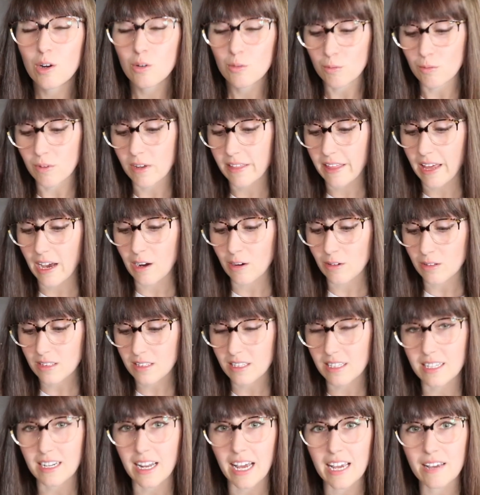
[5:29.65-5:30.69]
without the
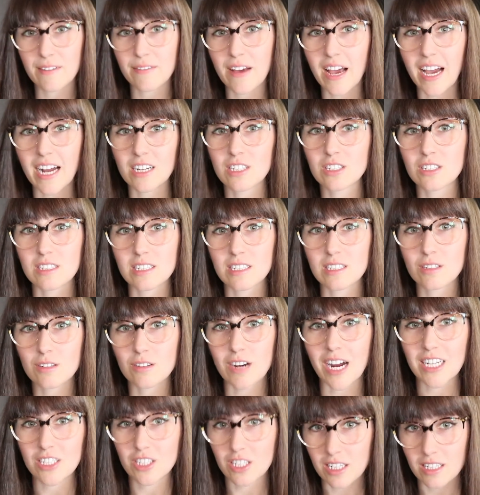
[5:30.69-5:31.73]
knife actually
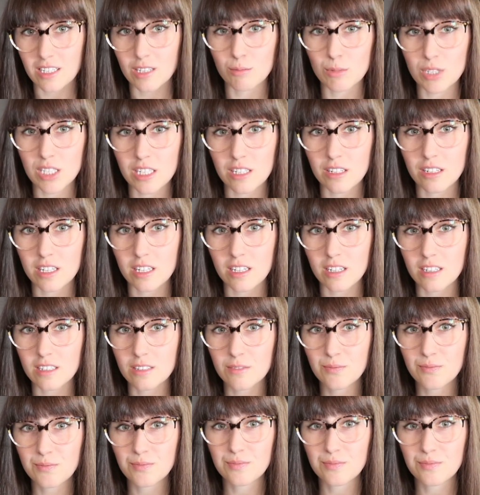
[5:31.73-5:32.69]
scratching the material.